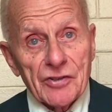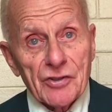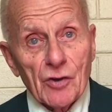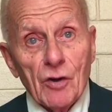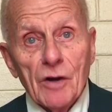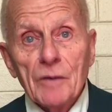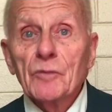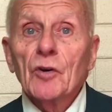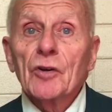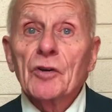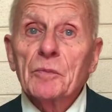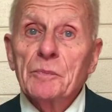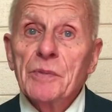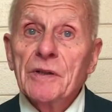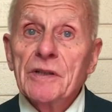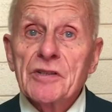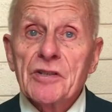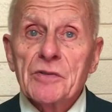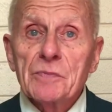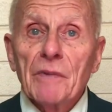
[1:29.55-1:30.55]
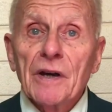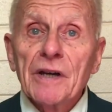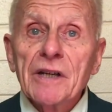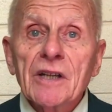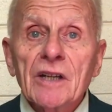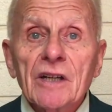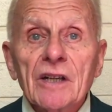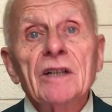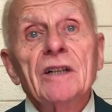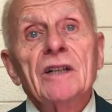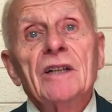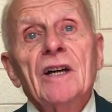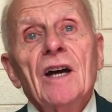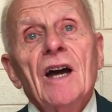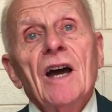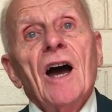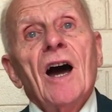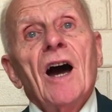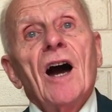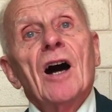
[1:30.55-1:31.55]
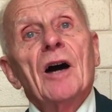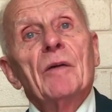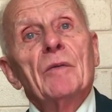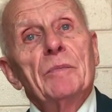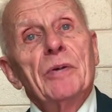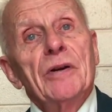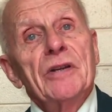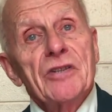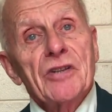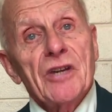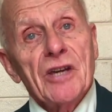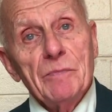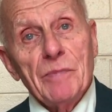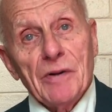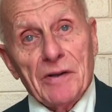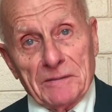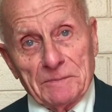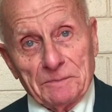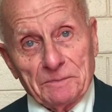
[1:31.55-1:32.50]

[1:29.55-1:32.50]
So I'm not a peacemaker, I'm a peacekeeper.